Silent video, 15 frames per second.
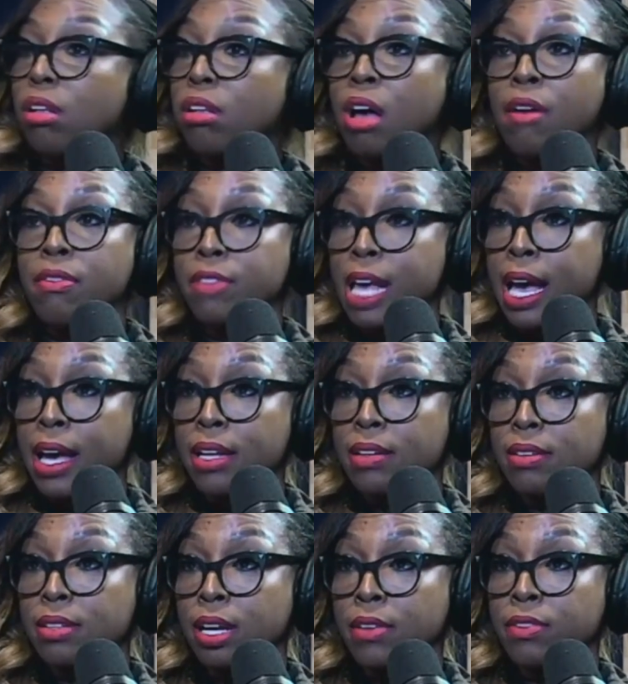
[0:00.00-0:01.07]
Love
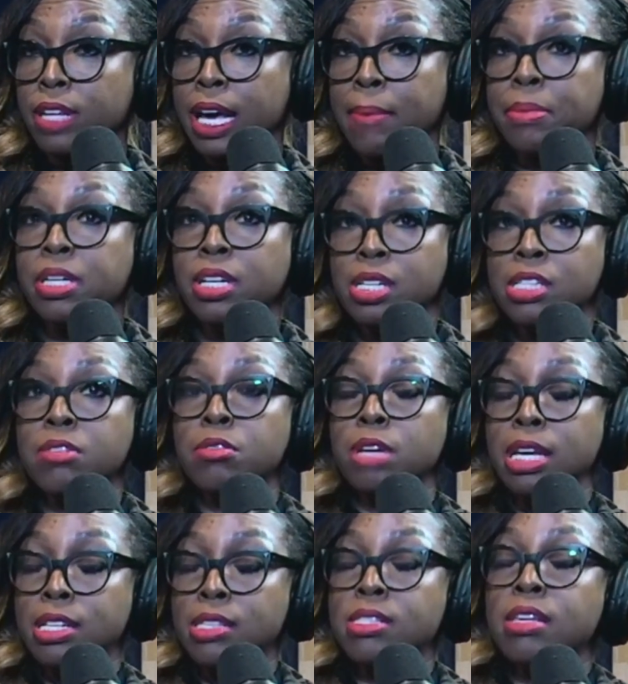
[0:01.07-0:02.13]
that. Because
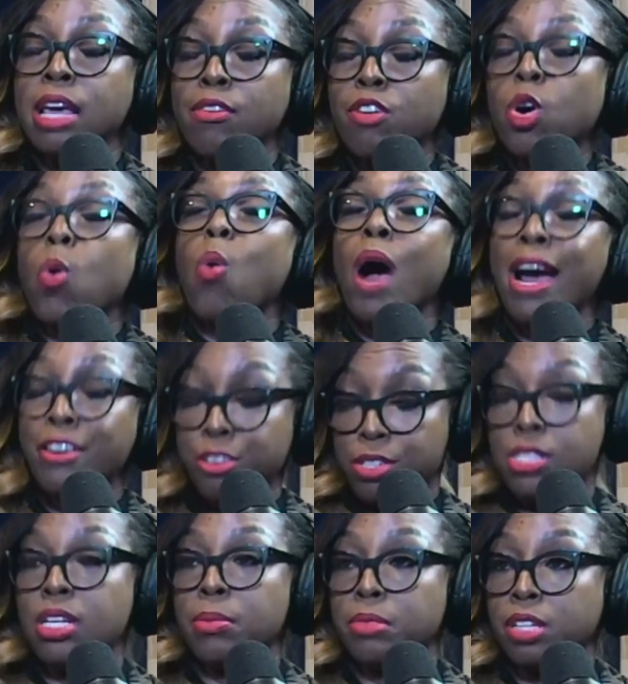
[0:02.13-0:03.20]
it requires
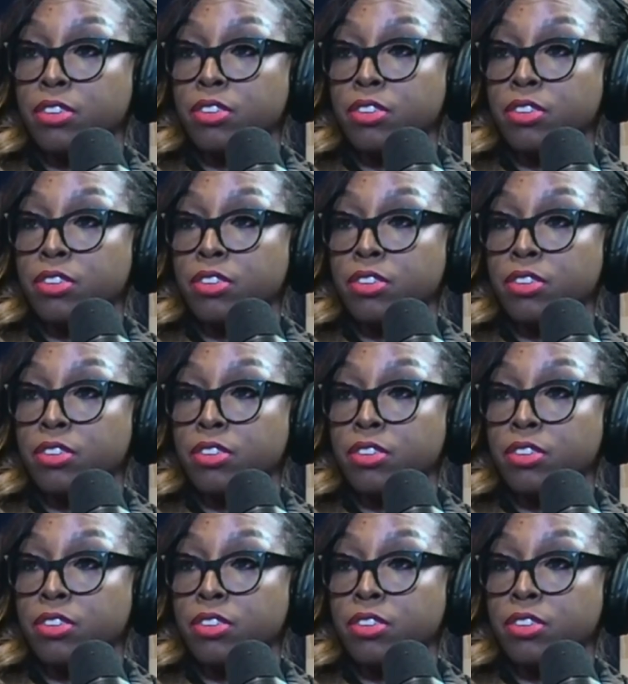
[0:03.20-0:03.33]
something. It